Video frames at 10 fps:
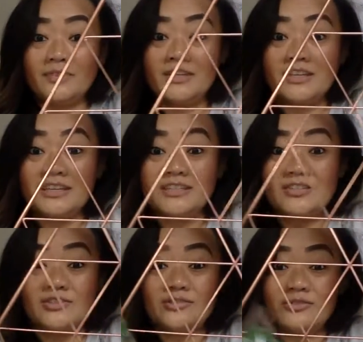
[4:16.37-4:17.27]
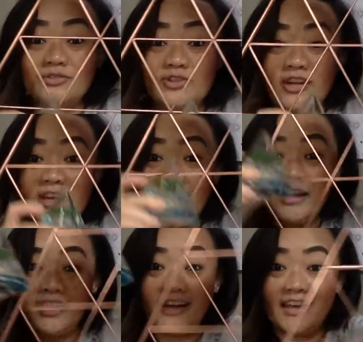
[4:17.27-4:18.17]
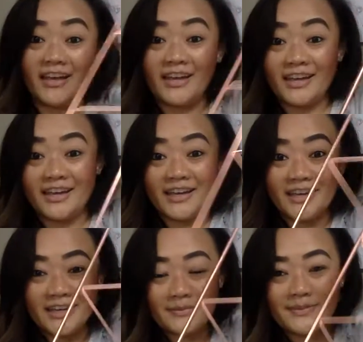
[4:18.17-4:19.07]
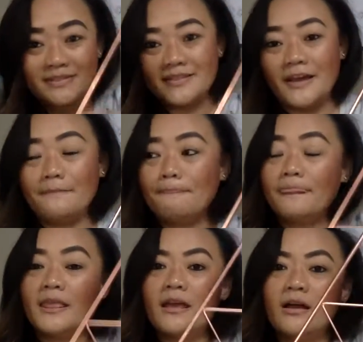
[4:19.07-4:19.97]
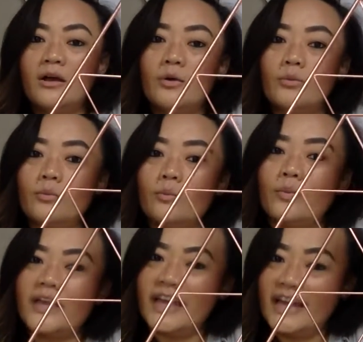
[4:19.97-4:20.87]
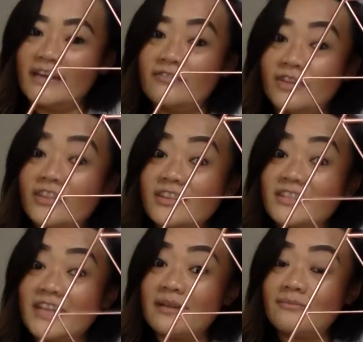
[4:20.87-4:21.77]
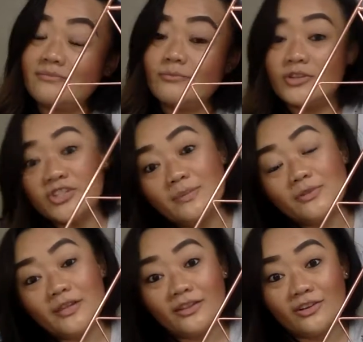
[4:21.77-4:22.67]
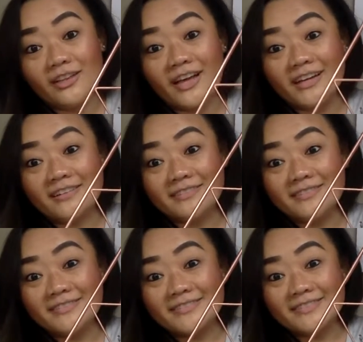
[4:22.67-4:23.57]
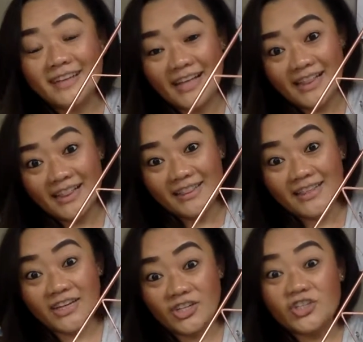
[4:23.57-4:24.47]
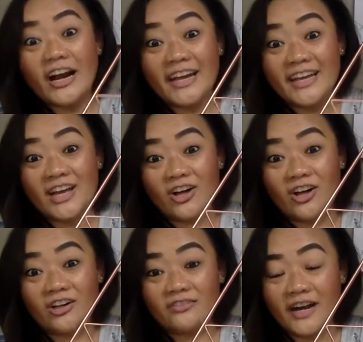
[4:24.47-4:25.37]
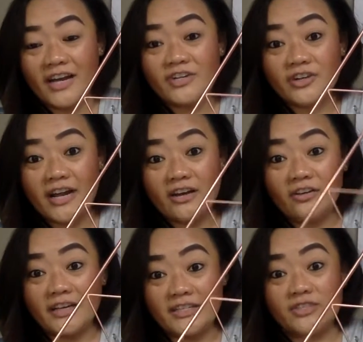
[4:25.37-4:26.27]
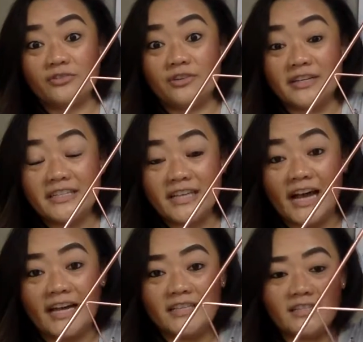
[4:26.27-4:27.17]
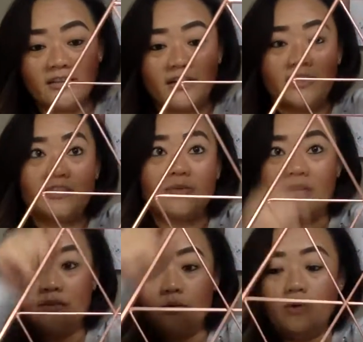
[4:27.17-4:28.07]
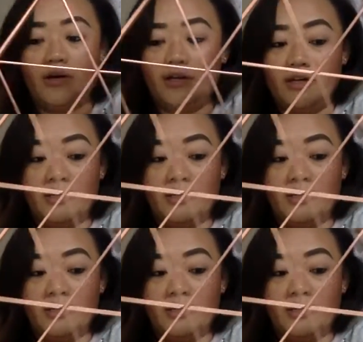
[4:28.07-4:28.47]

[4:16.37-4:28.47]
these two shapes, okay? They kind of look the same. What shape do they look like? Like a triangle, right? A triangle has 3 sides. Look at this one has 1,